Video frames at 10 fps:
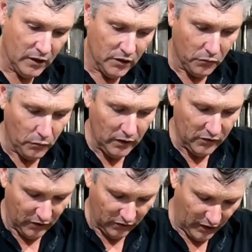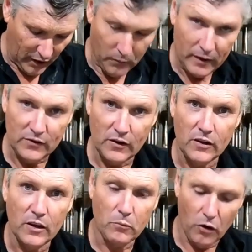to recess our ones into
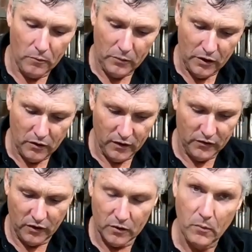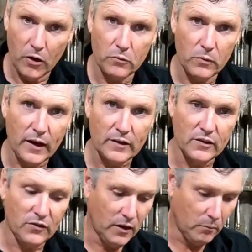the appropriate height so the motor would actually
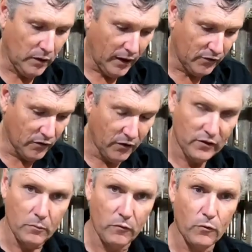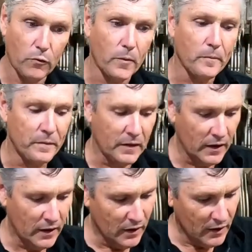sit in place nicely before it.
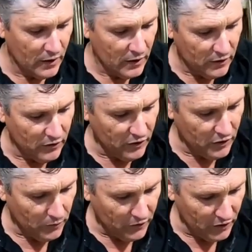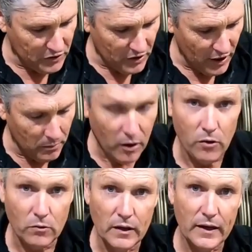This interesting shape
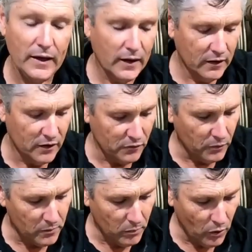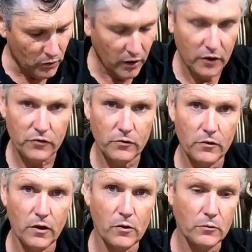hole here is where the bolt goes through
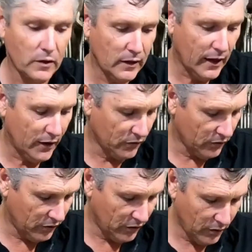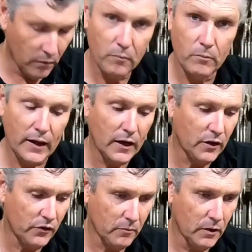to hold the glass onto the
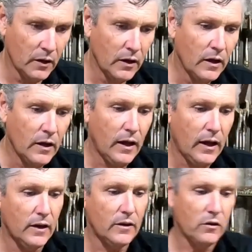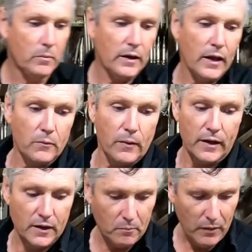mechanism, and there'll be another one
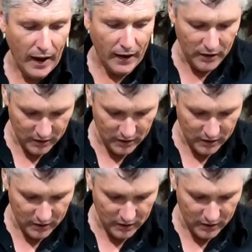at the back.